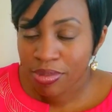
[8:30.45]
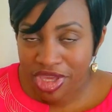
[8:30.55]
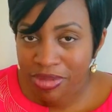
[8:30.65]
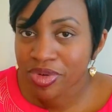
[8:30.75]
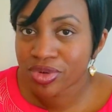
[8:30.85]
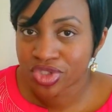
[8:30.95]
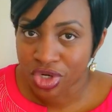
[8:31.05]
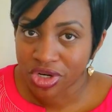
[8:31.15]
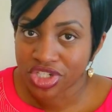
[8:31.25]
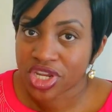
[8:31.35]
People
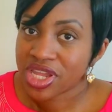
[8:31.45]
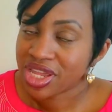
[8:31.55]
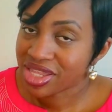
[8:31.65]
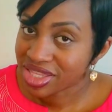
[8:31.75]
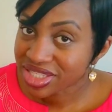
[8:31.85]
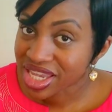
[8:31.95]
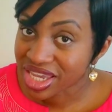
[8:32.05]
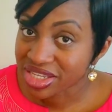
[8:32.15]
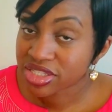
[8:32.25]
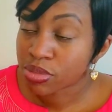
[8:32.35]
judge. In this
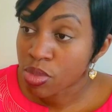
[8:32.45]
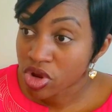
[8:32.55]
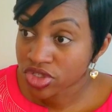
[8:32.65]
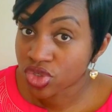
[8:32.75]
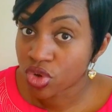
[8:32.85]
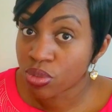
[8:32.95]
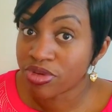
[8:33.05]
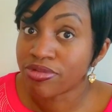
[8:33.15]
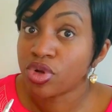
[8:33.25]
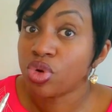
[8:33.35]
case, more so
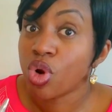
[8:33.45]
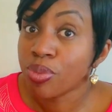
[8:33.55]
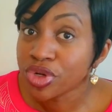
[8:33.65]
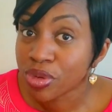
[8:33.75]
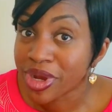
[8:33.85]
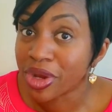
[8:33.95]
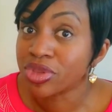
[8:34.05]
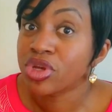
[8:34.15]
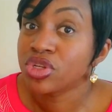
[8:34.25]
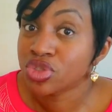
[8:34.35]
before you open your
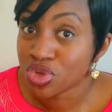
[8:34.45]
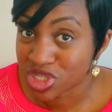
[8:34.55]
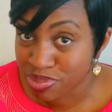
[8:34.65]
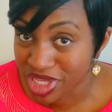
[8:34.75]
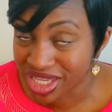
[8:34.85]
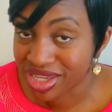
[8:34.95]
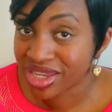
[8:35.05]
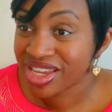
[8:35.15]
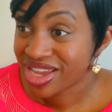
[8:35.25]
mouth to speak,